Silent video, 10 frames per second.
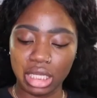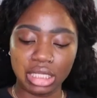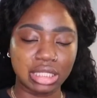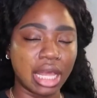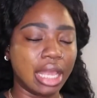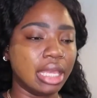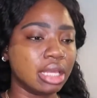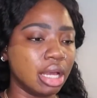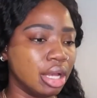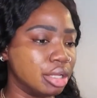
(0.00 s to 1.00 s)
is like
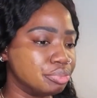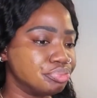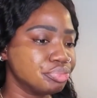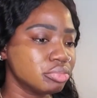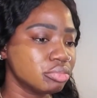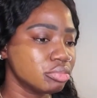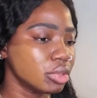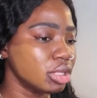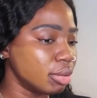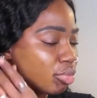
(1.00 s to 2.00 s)

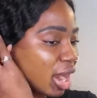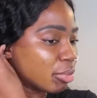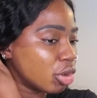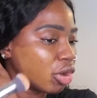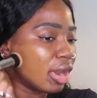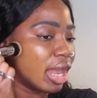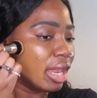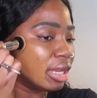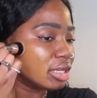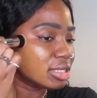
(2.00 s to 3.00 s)
the primer,
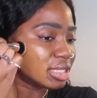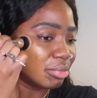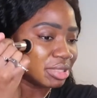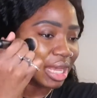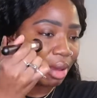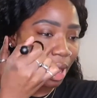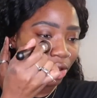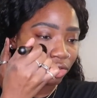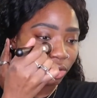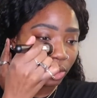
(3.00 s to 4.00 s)
and sometimes I
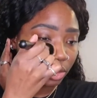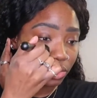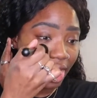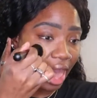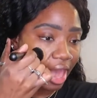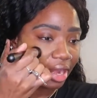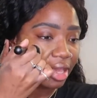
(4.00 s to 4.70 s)
don't even want to do that.